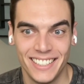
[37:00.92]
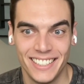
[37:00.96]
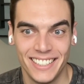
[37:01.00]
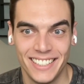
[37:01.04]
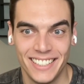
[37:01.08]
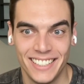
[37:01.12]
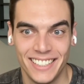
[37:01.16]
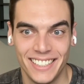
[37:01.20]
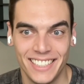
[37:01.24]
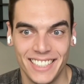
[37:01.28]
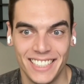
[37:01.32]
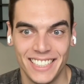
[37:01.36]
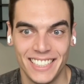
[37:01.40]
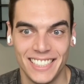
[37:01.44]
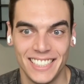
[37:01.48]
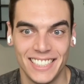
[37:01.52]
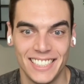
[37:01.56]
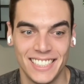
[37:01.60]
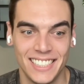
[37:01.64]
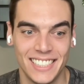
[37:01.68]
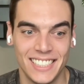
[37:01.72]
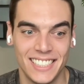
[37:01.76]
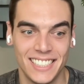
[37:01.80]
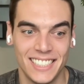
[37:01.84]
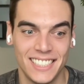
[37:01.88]

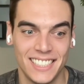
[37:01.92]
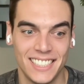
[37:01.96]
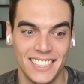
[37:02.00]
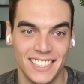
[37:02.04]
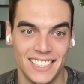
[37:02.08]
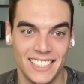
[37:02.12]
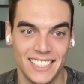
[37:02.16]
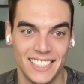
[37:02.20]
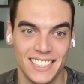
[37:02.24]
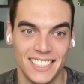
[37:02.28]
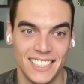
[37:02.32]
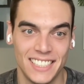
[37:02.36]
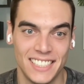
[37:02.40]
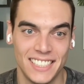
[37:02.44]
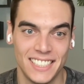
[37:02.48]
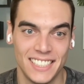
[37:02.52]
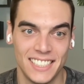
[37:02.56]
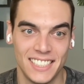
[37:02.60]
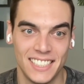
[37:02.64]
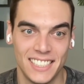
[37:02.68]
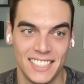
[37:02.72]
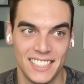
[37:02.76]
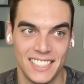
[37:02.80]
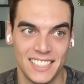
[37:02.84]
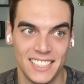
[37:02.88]

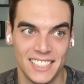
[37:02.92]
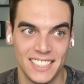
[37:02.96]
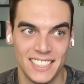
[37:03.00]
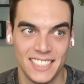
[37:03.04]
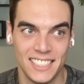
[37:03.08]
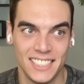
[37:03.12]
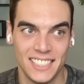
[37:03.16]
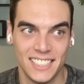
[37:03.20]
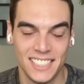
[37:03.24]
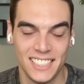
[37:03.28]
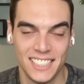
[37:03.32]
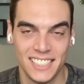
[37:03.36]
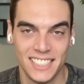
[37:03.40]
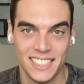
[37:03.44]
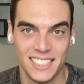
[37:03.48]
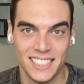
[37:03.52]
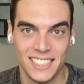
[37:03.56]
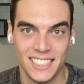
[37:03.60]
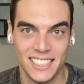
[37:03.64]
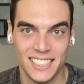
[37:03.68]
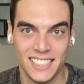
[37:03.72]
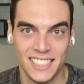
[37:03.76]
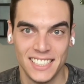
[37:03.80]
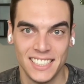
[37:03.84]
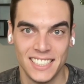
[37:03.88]

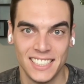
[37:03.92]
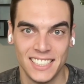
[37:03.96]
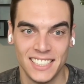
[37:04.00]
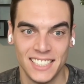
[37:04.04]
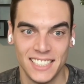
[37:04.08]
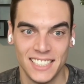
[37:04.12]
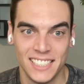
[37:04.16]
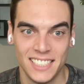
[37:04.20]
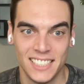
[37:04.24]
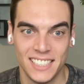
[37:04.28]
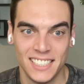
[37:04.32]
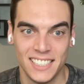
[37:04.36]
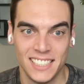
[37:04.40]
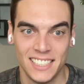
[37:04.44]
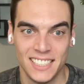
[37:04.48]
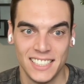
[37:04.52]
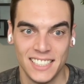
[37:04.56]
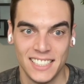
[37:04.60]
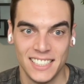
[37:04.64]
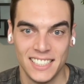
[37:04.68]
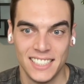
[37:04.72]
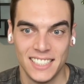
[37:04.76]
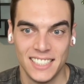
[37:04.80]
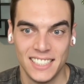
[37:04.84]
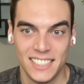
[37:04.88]

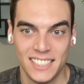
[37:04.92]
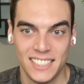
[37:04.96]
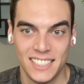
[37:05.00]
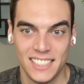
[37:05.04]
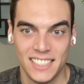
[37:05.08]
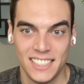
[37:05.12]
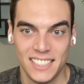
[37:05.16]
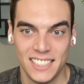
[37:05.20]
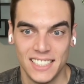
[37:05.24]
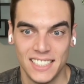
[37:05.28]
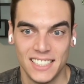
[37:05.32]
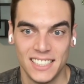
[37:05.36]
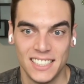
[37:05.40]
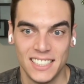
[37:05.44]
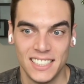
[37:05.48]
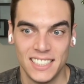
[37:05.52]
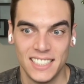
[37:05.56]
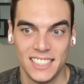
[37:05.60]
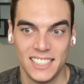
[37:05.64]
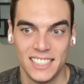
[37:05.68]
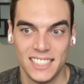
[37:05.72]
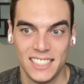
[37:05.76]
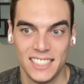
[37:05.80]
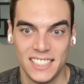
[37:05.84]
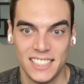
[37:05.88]

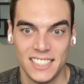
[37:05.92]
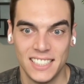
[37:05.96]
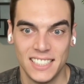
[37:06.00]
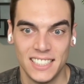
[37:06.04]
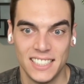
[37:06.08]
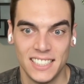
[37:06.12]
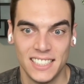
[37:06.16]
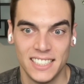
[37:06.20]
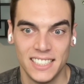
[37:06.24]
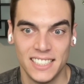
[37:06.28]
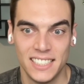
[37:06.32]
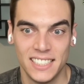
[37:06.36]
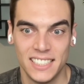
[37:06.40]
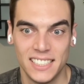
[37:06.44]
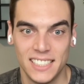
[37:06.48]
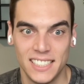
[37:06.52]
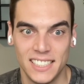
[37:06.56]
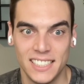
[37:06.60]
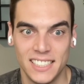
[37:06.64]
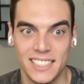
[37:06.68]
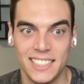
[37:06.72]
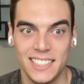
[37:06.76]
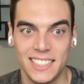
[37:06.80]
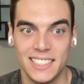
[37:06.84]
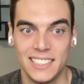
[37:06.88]

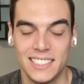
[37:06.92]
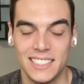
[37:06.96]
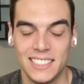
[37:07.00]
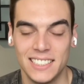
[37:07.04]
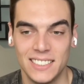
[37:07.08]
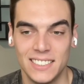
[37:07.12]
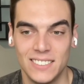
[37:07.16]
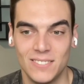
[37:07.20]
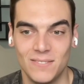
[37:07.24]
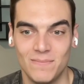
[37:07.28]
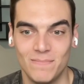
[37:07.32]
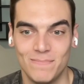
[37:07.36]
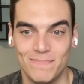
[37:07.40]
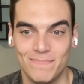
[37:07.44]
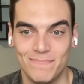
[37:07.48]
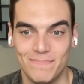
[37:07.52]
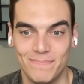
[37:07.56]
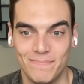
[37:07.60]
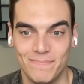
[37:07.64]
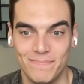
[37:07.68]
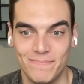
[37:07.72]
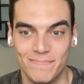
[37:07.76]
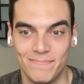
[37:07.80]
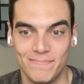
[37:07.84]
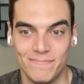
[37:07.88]

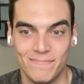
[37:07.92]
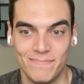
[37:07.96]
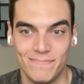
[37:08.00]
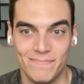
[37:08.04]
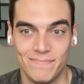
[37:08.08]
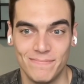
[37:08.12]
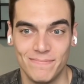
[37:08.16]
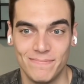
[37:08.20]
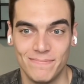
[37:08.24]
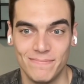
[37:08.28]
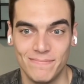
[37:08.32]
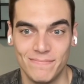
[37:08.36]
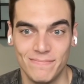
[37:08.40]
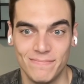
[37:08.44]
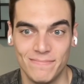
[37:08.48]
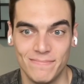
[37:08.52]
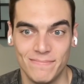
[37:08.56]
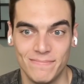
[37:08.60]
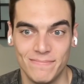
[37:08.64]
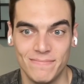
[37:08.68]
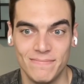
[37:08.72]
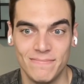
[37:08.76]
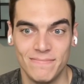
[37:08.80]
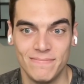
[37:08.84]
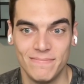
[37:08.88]
(silent)